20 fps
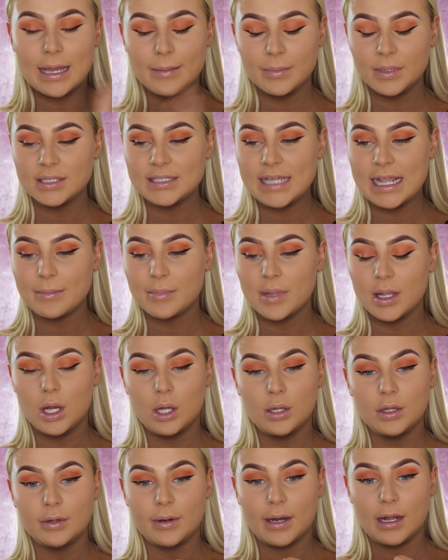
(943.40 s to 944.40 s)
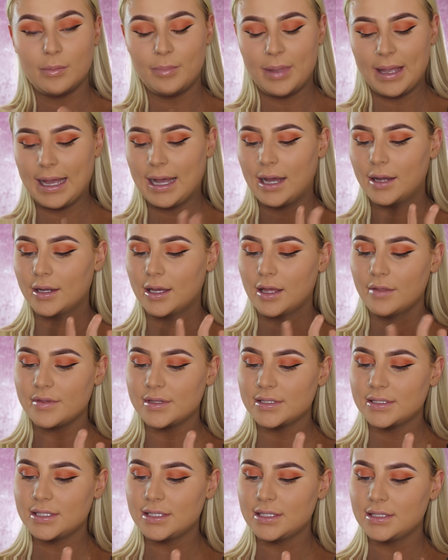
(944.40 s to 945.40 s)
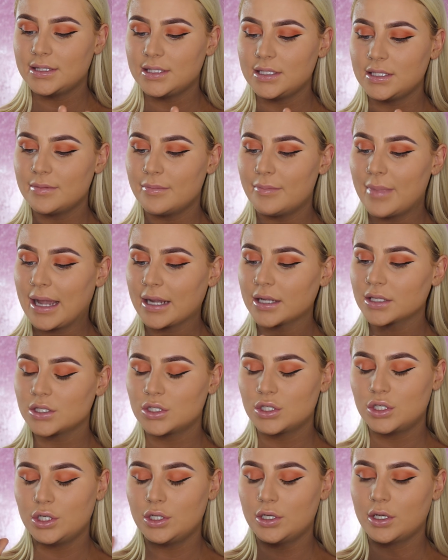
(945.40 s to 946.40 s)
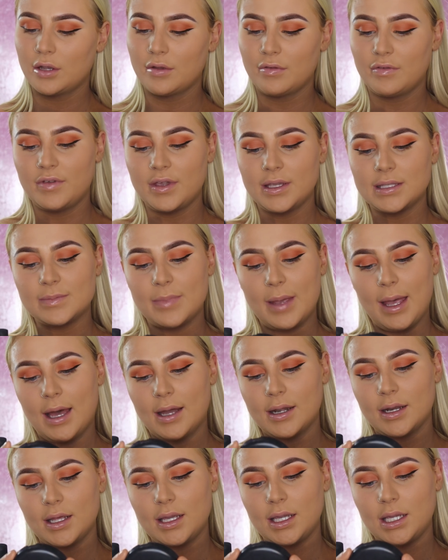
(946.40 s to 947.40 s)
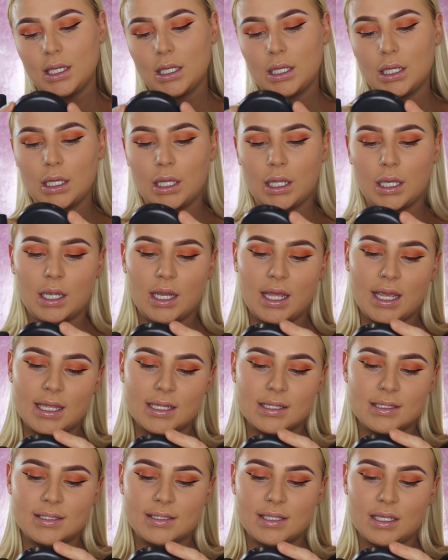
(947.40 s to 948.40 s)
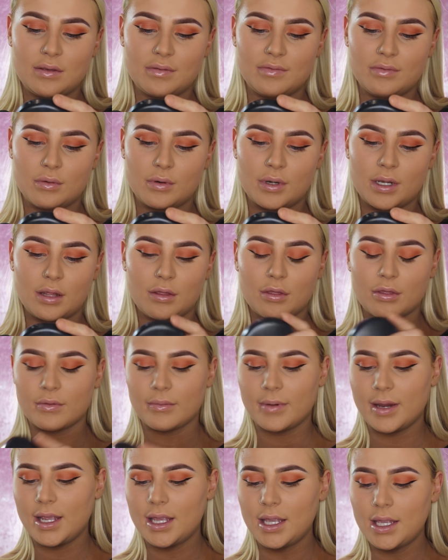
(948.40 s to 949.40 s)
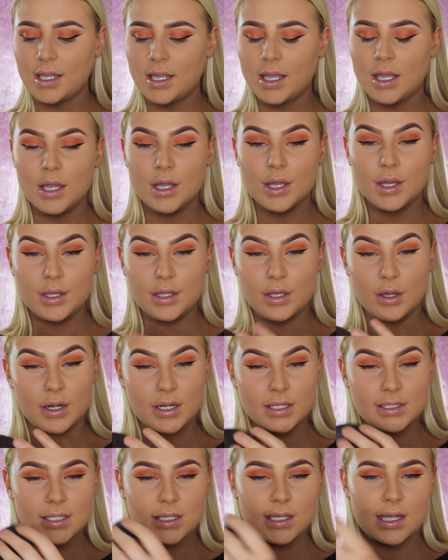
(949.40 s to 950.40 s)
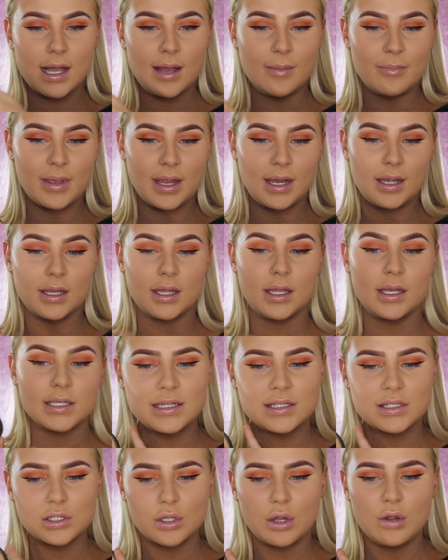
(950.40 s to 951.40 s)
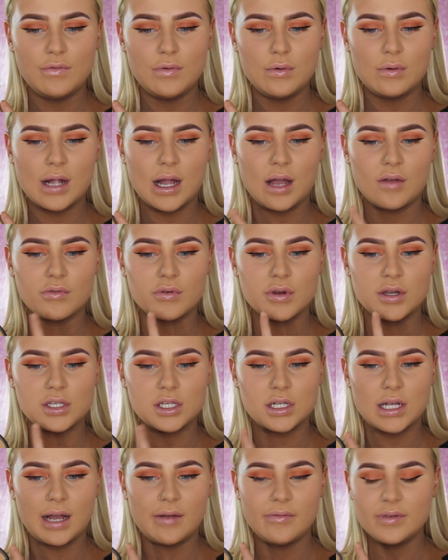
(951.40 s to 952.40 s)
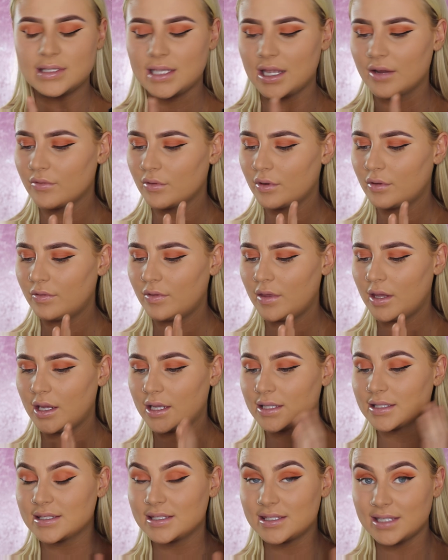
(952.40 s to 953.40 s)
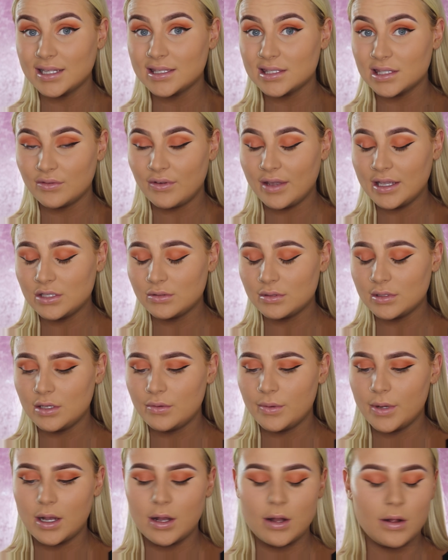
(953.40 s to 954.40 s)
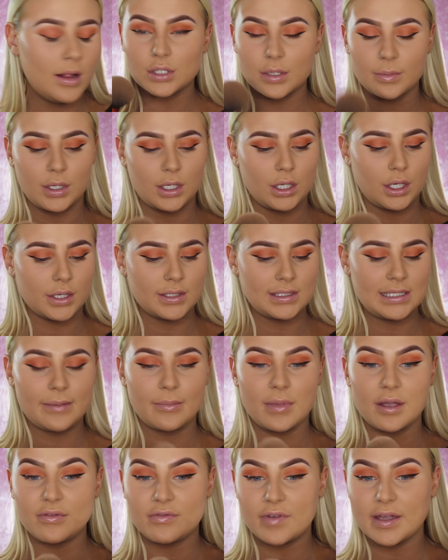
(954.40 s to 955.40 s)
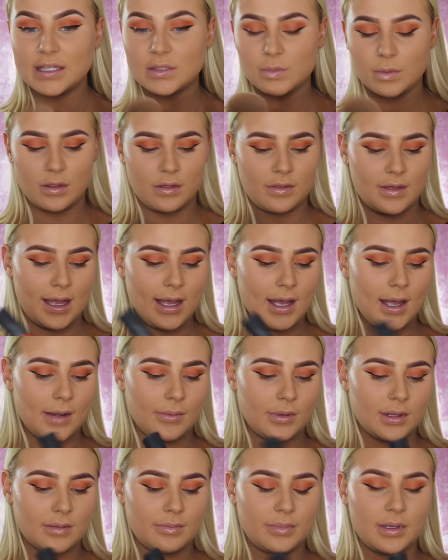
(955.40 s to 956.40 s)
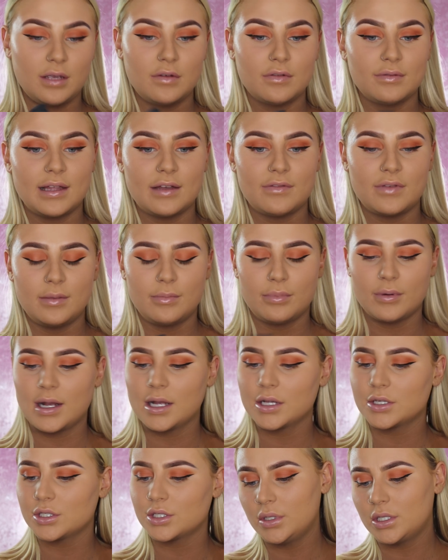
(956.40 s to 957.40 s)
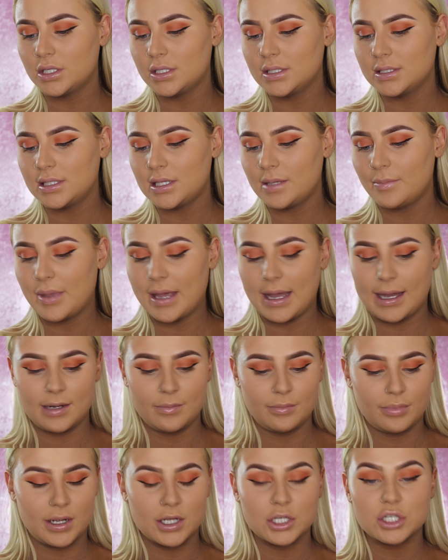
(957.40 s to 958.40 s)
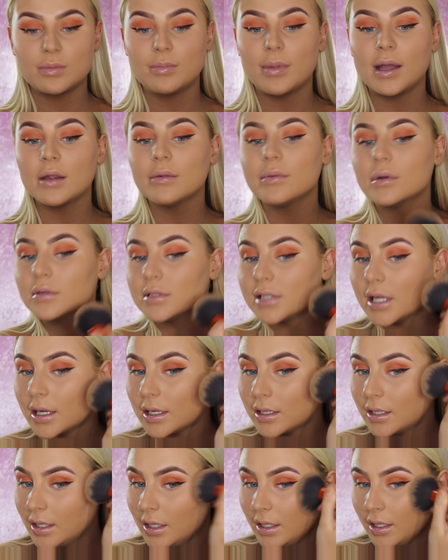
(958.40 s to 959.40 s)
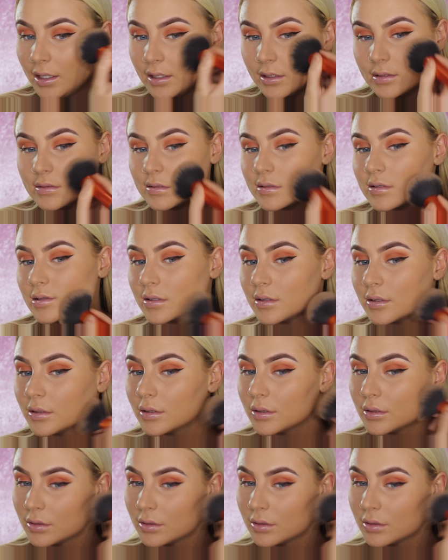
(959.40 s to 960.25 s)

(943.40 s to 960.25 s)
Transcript: Now I'm going to take my Holy Grail powder. This is the MAC Studio Fix Powder in N C forty-three. You honestly can't beat it. It's so full coverage, it covers everything. It sets the face really well. So I'm going to go set my face with that, with a big fluffy brush, which is the Powder Brush by Real Techniques.